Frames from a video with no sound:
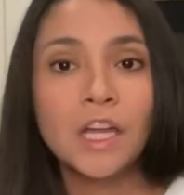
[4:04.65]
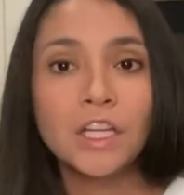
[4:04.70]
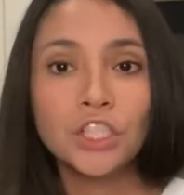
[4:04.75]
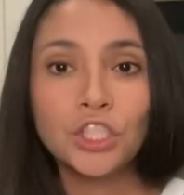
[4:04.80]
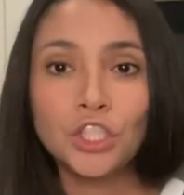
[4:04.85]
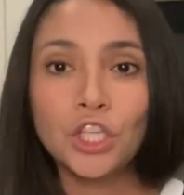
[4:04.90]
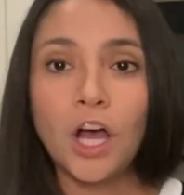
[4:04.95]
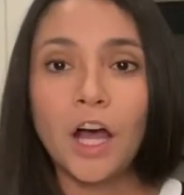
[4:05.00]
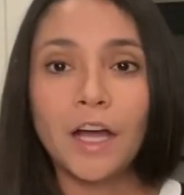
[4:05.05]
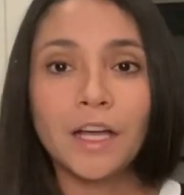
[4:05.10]

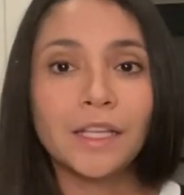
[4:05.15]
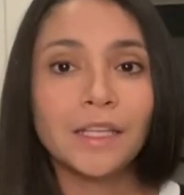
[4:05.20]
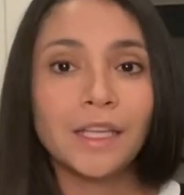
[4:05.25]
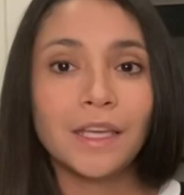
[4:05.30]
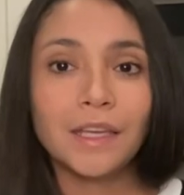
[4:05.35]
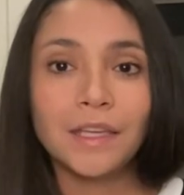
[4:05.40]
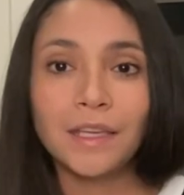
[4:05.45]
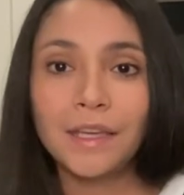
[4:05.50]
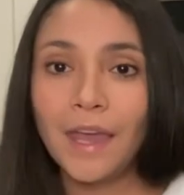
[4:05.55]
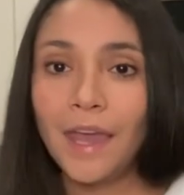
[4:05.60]

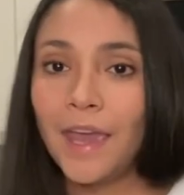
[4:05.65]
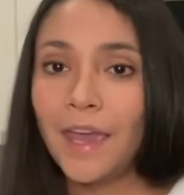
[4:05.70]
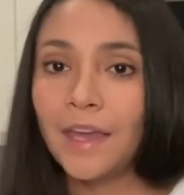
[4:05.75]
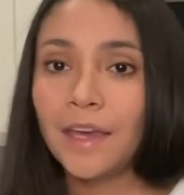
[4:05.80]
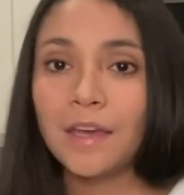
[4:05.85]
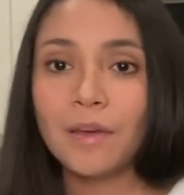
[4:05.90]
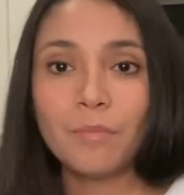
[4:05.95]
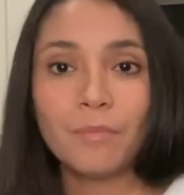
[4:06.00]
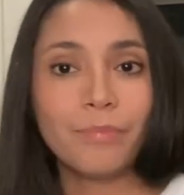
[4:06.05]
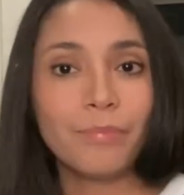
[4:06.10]
chocolate,
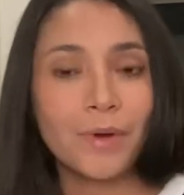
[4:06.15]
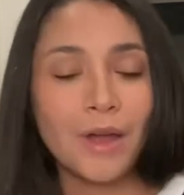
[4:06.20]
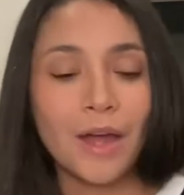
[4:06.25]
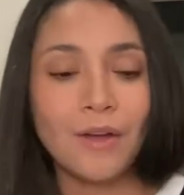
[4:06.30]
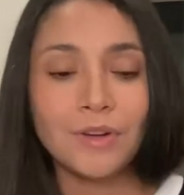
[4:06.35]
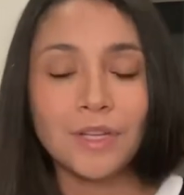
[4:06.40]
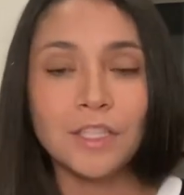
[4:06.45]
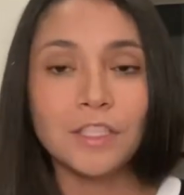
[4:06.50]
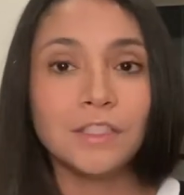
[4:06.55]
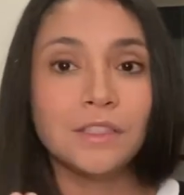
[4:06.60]
cake,
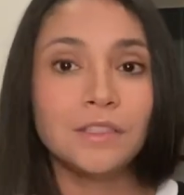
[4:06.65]
brownies,